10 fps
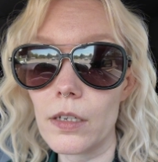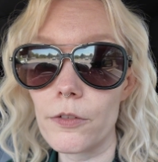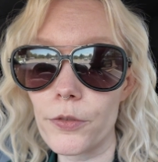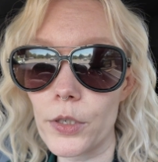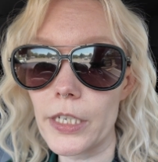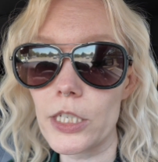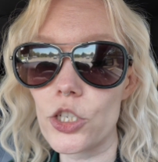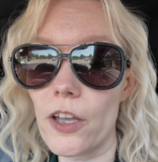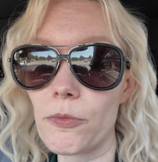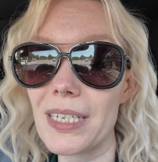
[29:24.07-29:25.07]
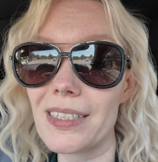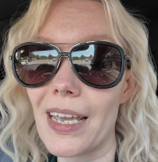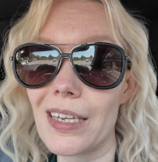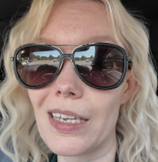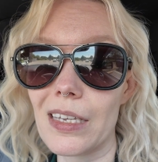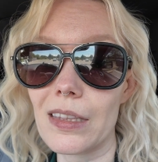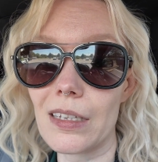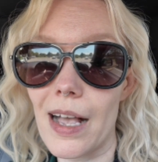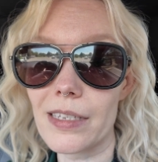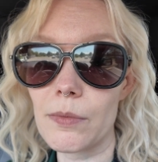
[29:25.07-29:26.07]
footage of me taking the
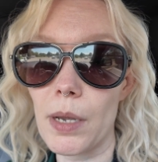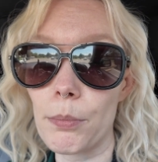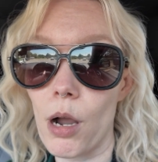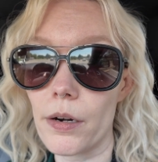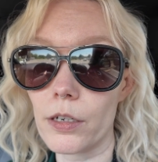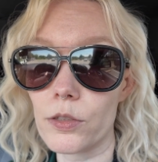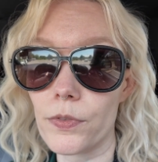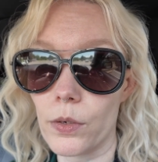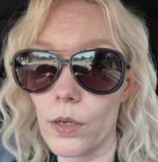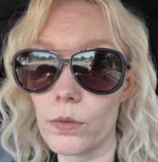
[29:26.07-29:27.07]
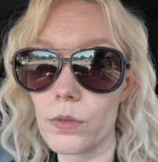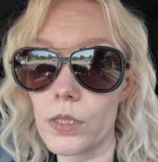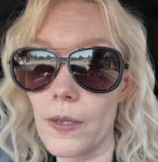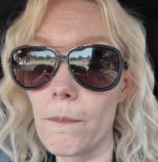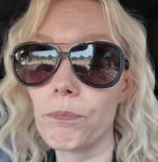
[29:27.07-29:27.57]
last of my product photos,